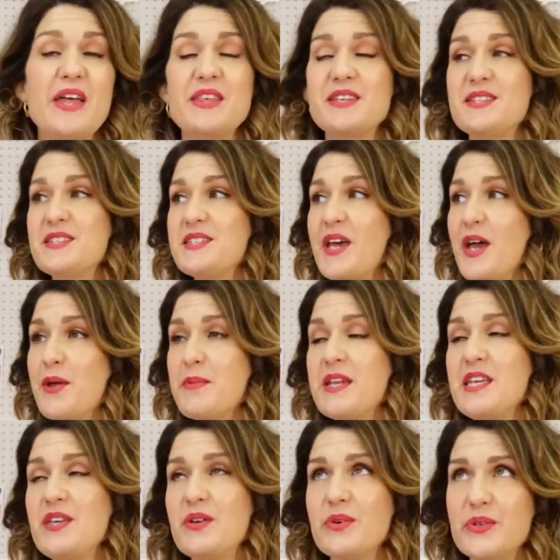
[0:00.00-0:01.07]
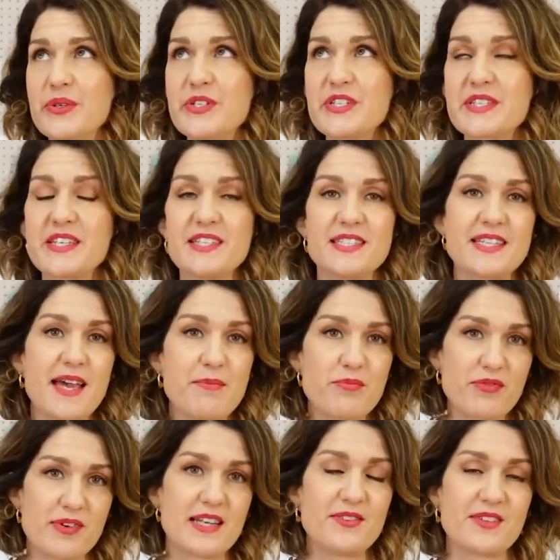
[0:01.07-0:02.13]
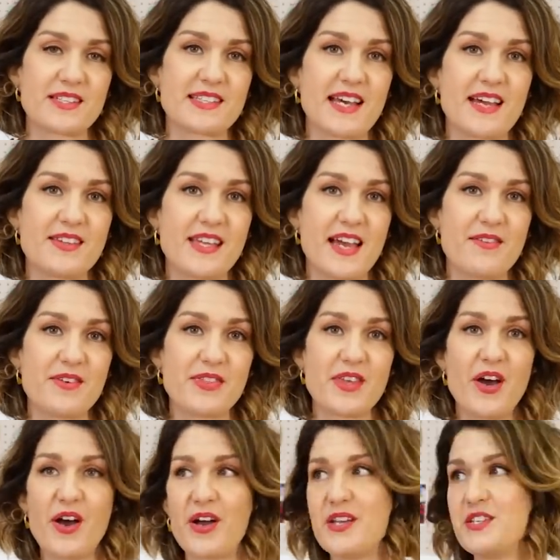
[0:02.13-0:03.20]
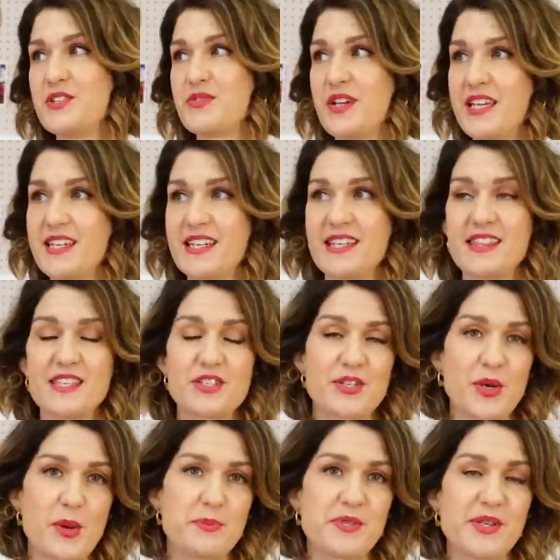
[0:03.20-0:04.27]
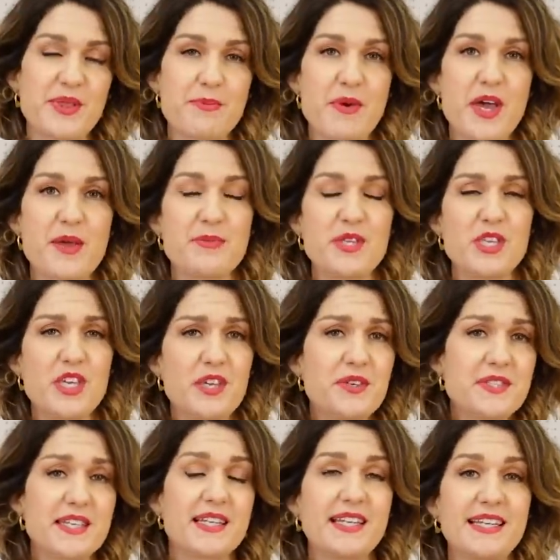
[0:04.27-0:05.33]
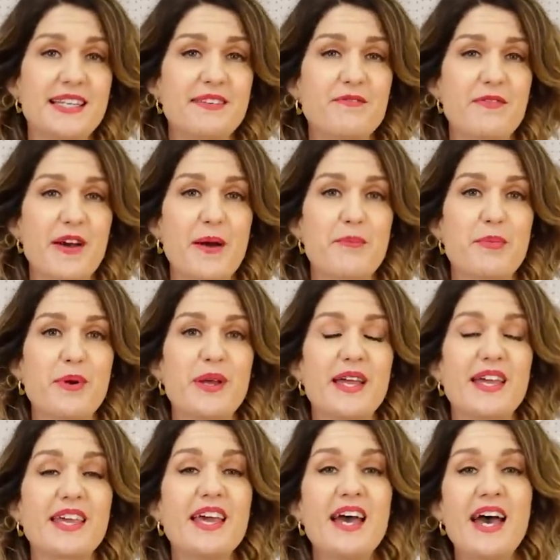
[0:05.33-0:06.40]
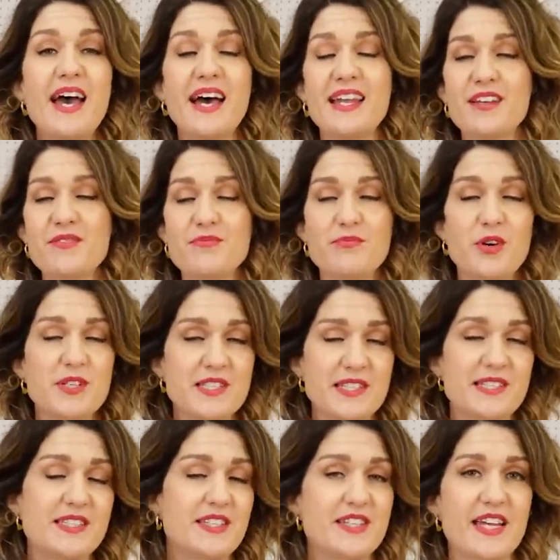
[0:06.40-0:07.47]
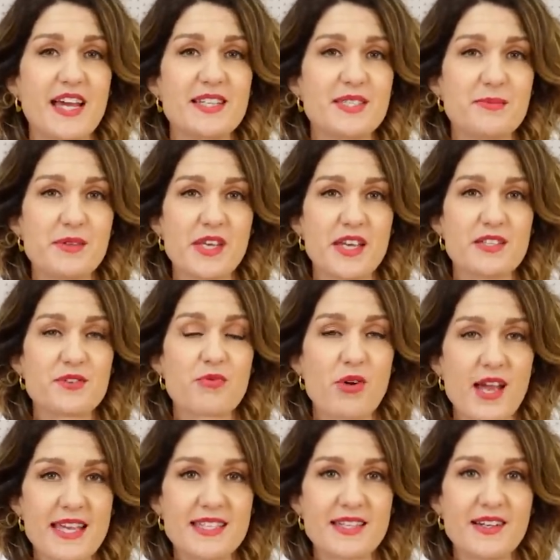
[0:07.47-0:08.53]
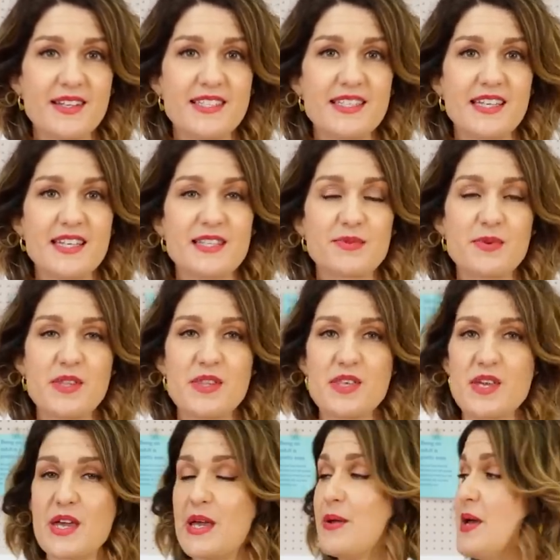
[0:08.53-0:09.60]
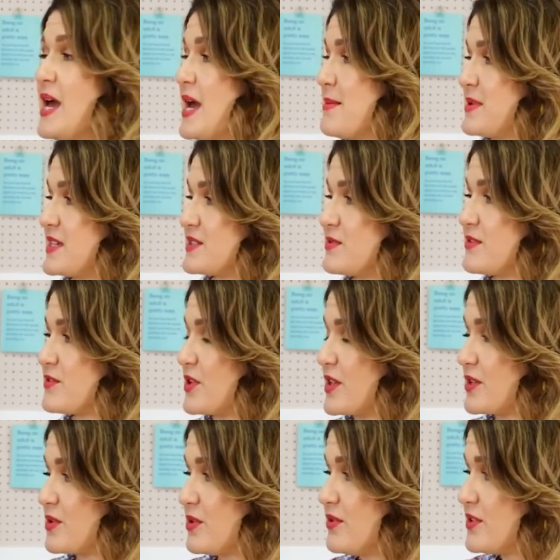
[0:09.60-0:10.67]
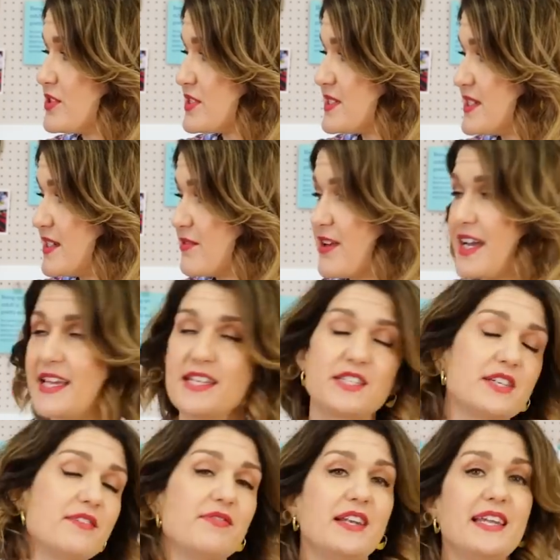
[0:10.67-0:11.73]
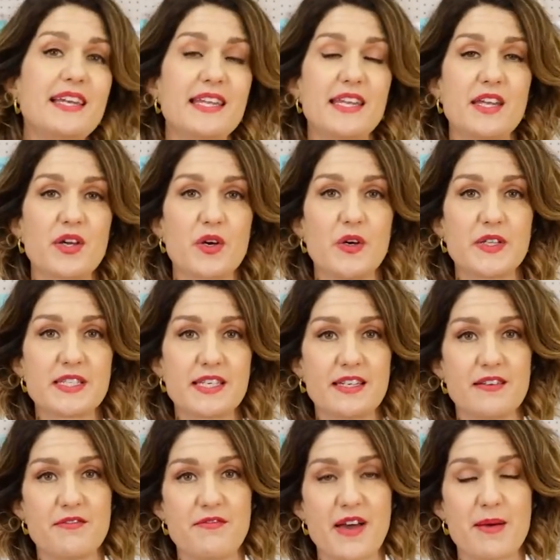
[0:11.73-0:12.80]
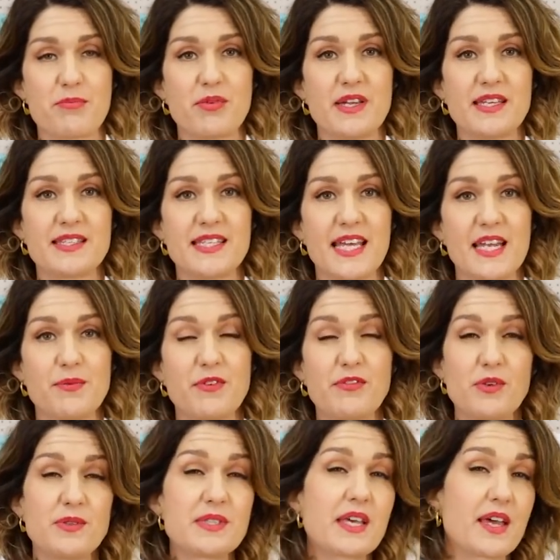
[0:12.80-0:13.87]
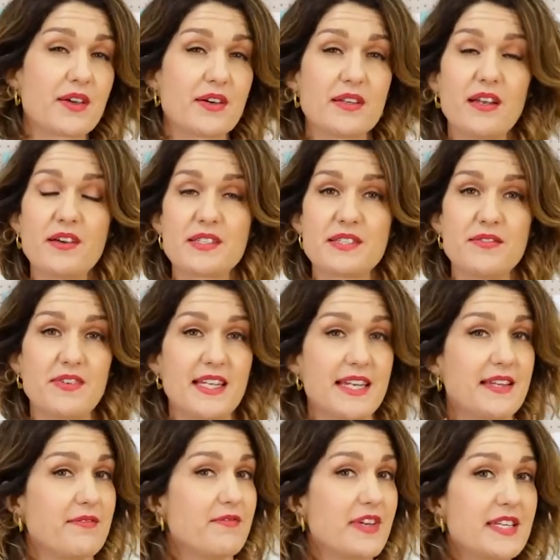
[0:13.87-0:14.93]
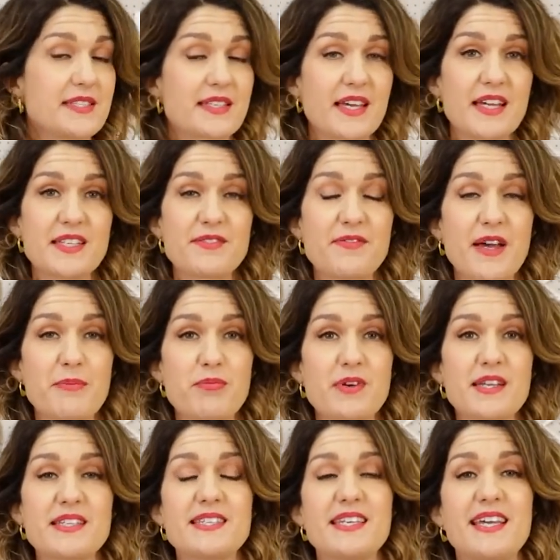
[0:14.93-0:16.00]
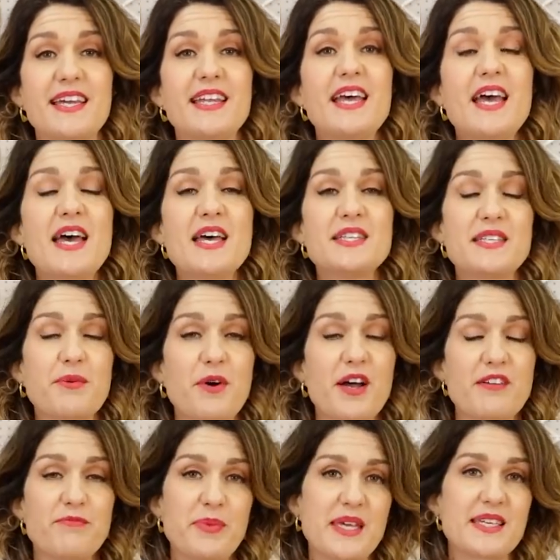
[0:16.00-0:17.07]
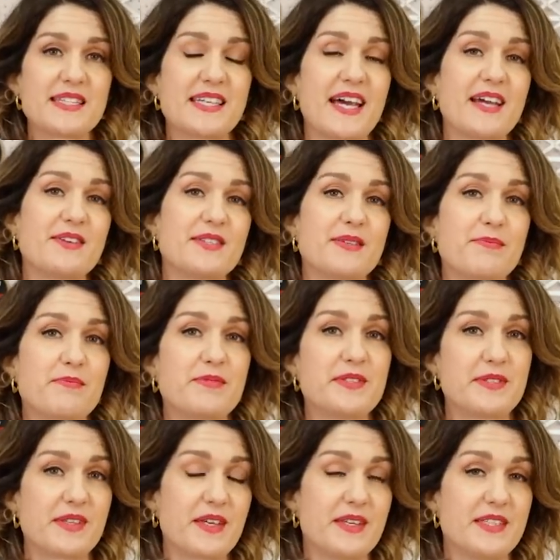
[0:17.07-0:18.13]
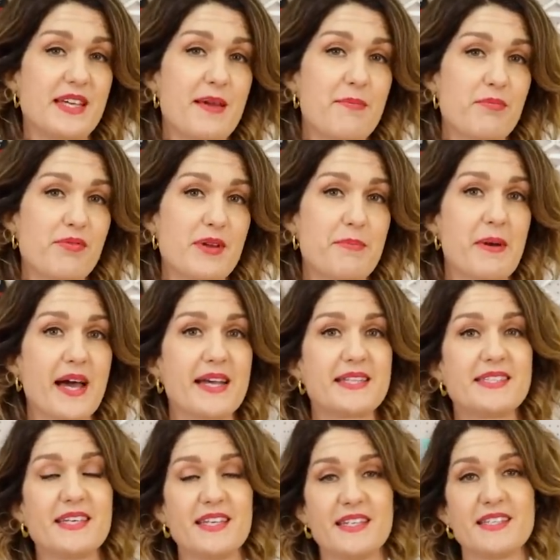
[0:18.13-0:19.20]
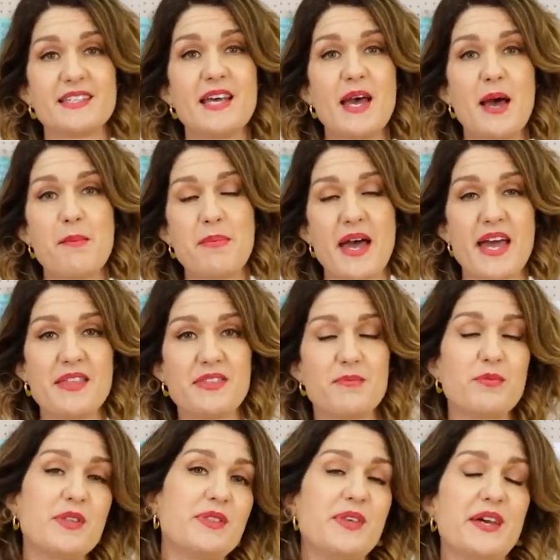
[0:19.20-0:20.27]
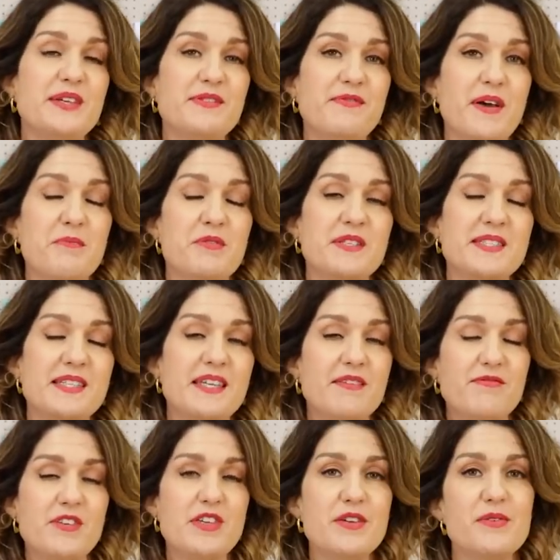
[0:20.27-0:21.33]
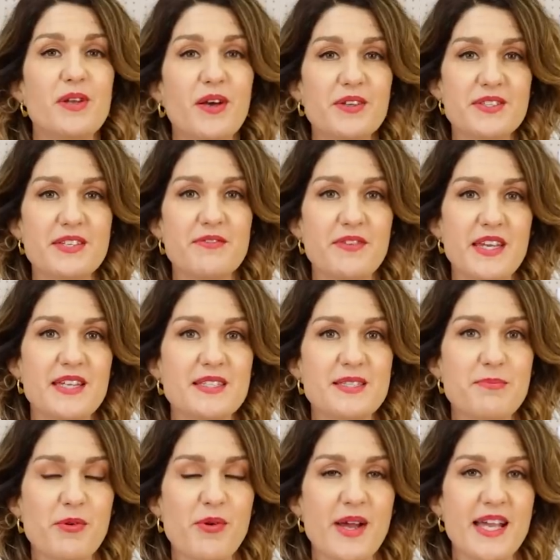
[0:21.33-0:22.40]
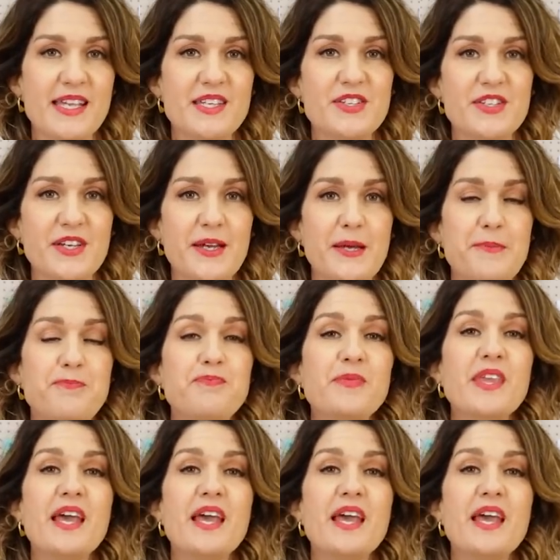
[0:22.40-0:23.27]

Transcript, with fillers: There's so many gorgeous contemporary looks out there on the high street and in the shops at the moment using linen fabric, and I wanted to share some of those great ideas with you because we've got a gorgeous new range of linen cotton fabrics in. We've also got lots of linen viscose fabrics in, so I've picked out some contemporary patterns, paired them with those fabrics to give you lots of inspiration.